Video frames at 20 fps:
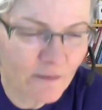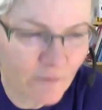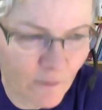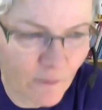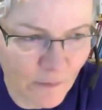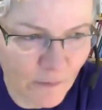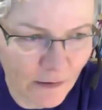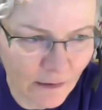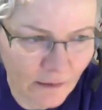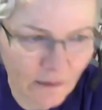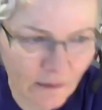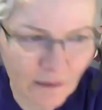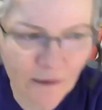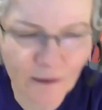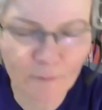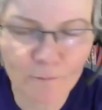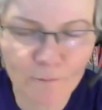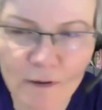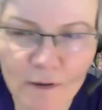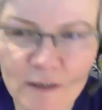from the
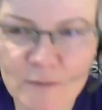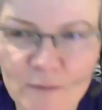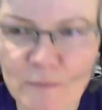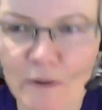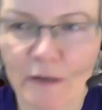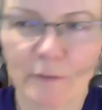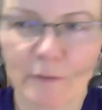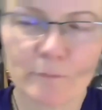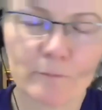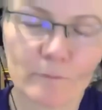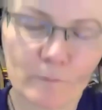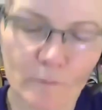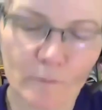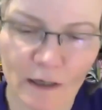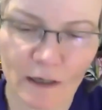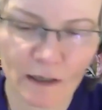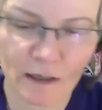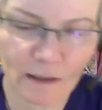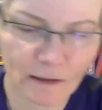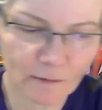because
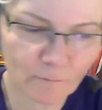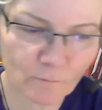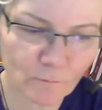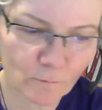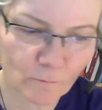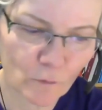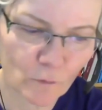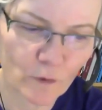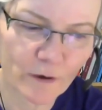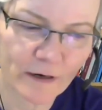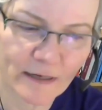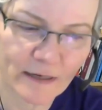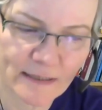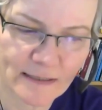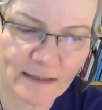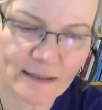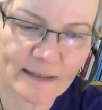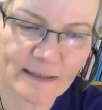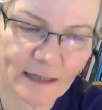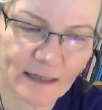my work is
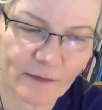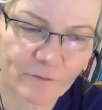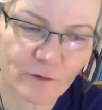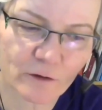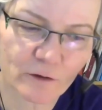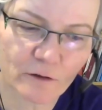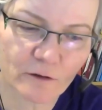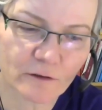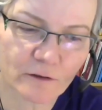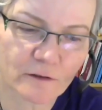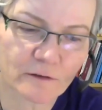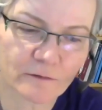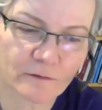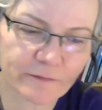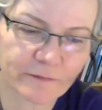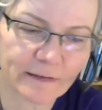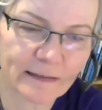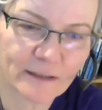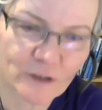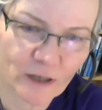in the tech for good
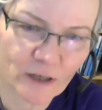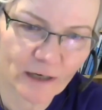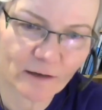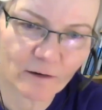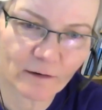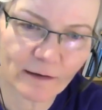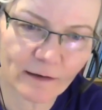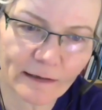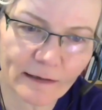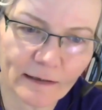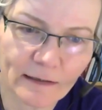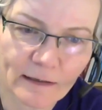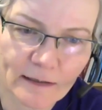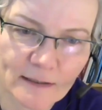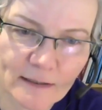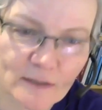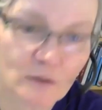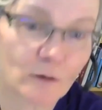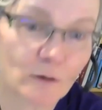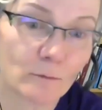field generally,
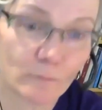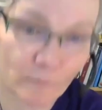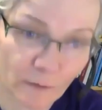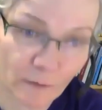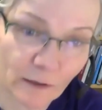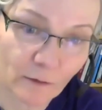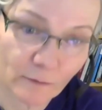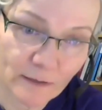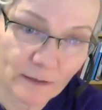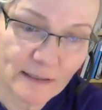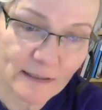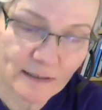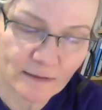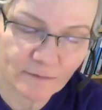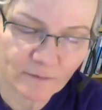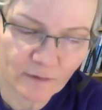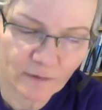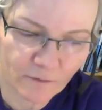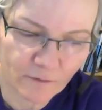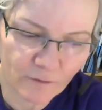so this is
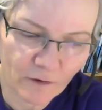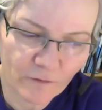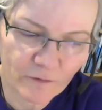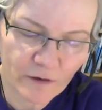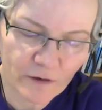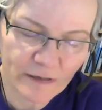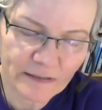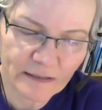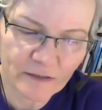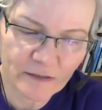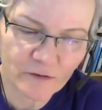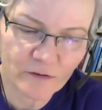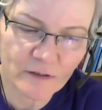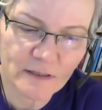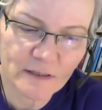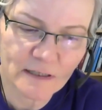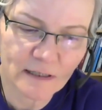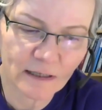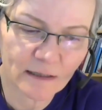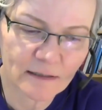of great
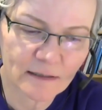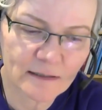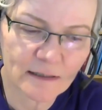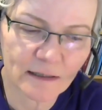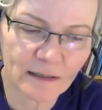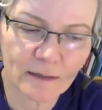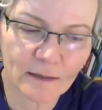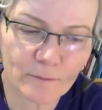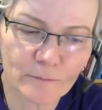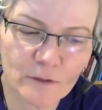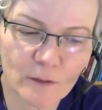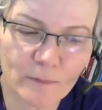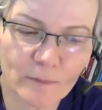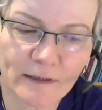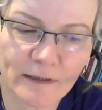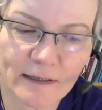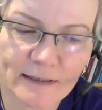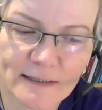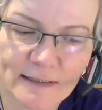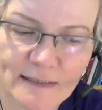interest, and
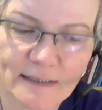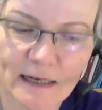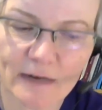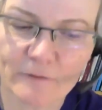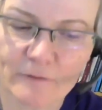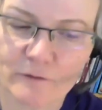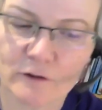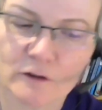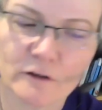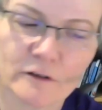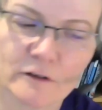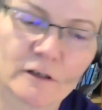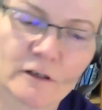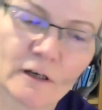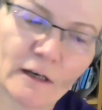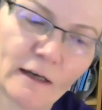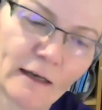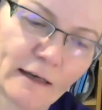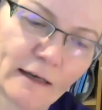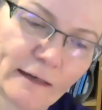Dublin has a tech for good
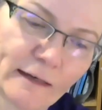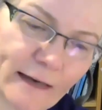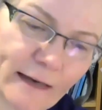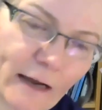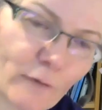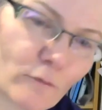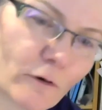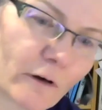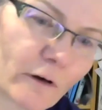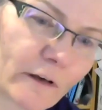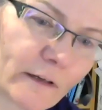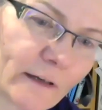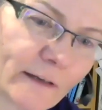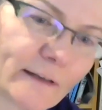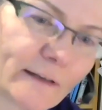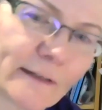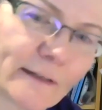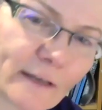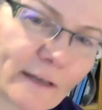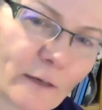network, and I
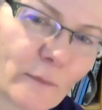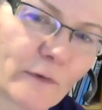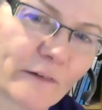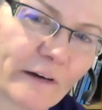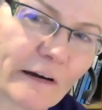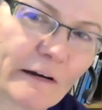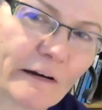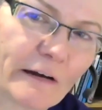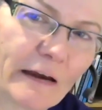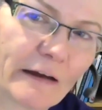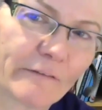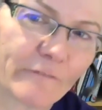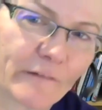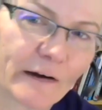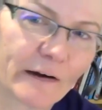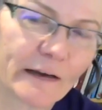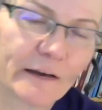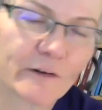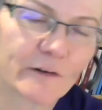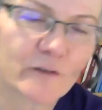think they'd be
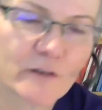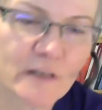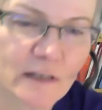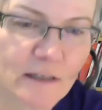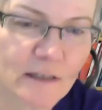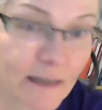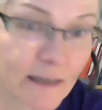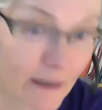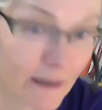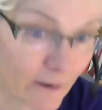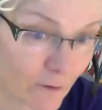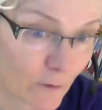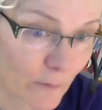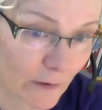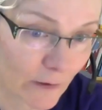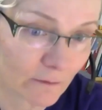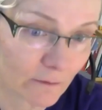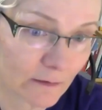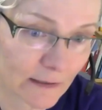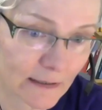very interested to hear
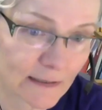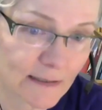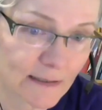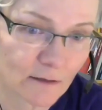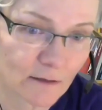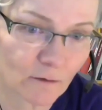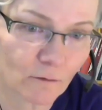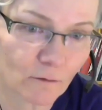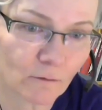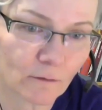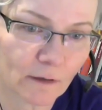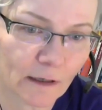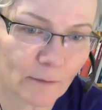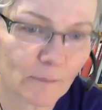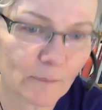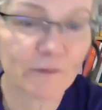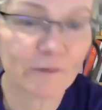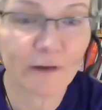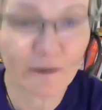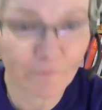about this. So
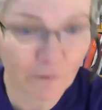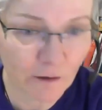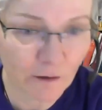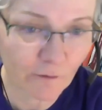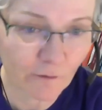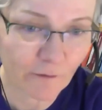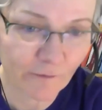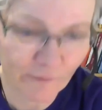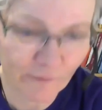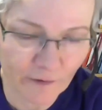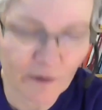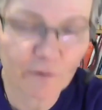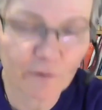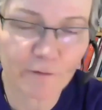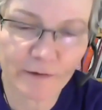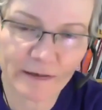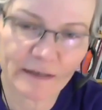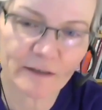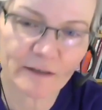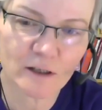if you're not
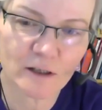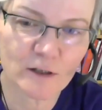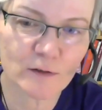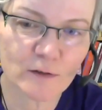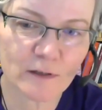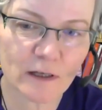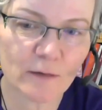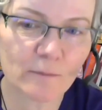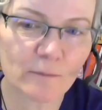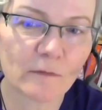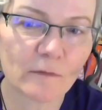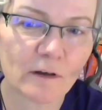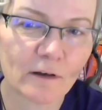already in touch with them,